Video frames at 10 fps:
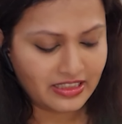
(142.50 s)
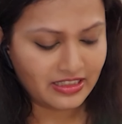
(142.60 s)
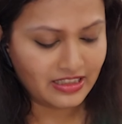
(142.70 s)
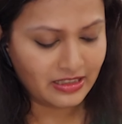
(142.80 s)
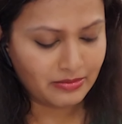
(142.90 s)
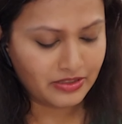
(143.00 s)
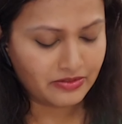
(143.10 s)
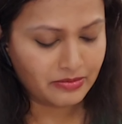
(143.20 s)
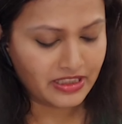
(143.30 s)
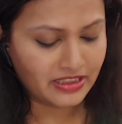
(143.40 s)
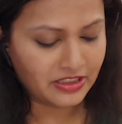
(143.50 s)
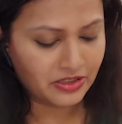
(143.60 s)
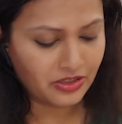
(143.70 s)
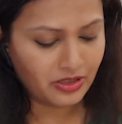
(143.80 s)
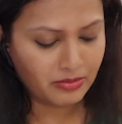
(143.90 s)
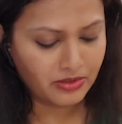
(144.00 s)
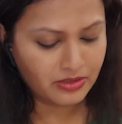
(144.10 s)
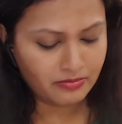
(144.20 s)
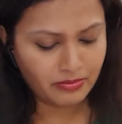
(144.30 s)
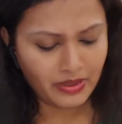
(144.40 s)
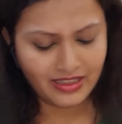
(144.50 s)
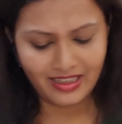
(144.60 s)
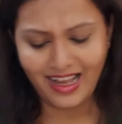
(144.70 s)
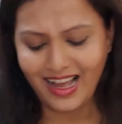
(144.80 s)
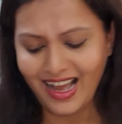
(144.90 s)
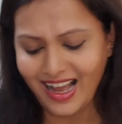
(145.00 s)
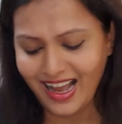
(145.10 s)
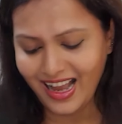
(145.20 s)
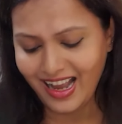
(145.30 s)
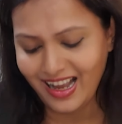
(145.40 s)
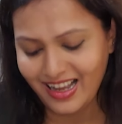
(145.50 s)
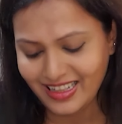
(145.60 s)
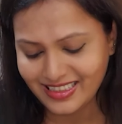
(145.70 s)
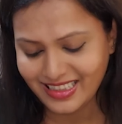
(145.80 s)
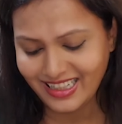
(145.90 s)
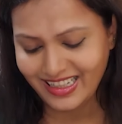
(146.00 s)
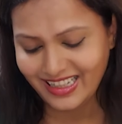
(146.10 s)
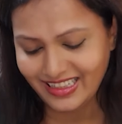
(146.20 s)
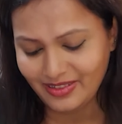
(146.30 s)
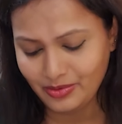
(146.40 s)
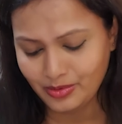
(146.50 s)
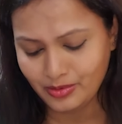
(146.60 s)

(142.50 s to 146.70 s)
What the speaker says: It's a little bit of a messy job, but see,